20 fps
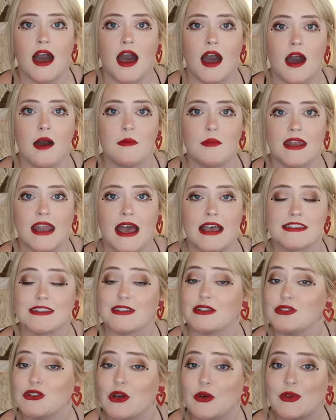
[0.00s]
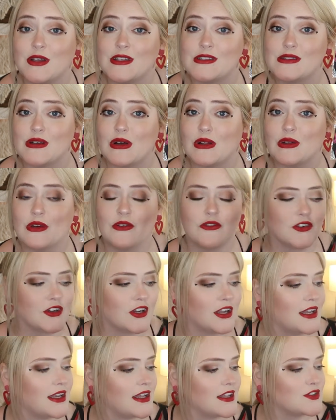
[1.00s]
It has little donuts all over
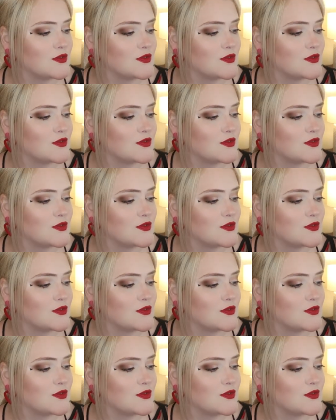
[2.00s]
it.